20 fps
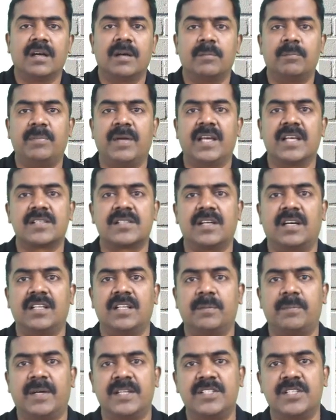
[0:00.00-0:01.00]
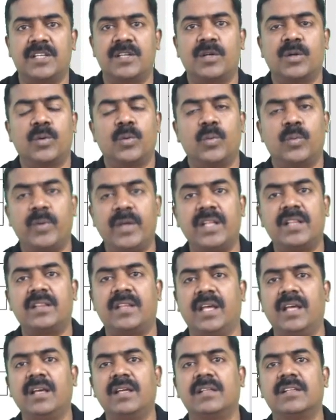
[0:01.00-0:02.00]
Based on the budget, we
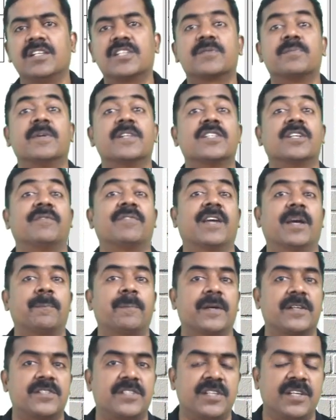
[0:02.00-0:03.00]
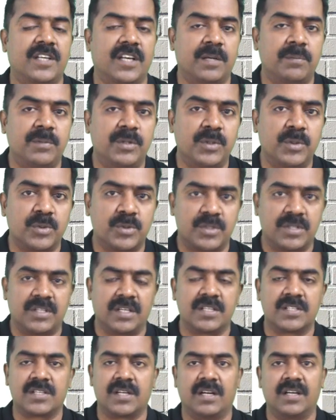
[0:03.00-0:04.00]
think this much of capacity can be used.
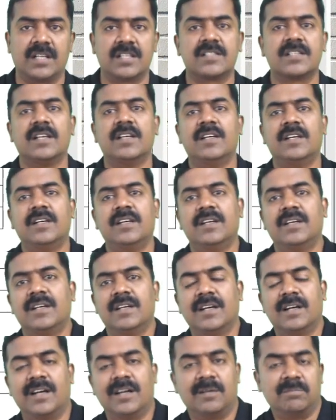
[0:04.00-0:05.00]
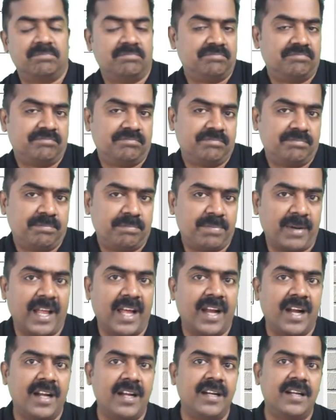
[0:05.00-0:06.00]
That is called as
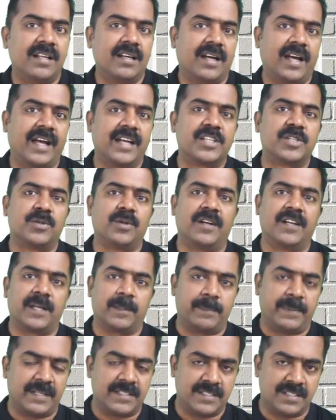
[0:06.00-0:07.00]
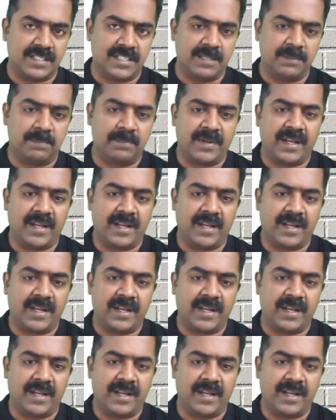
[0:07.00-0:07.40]
planned actual capacity.